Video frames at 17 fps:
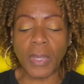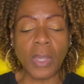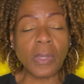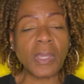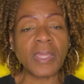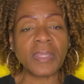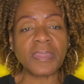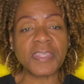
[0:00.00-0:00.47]

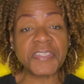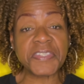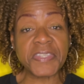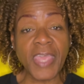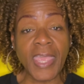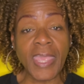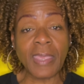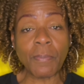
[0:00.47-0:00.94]
in the
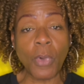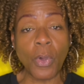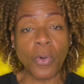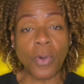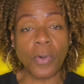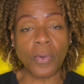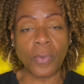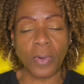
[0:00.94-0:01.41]
same
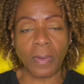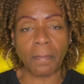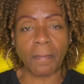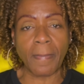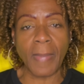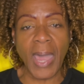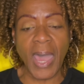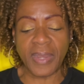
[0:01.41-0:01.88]
or
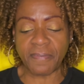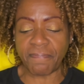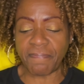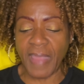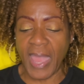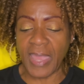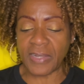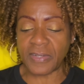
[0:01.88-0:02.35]

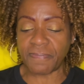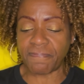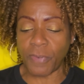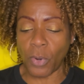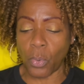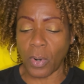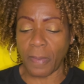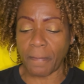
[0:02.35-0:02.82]
modified
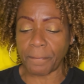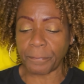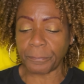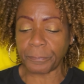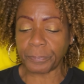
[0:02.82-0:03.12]
form.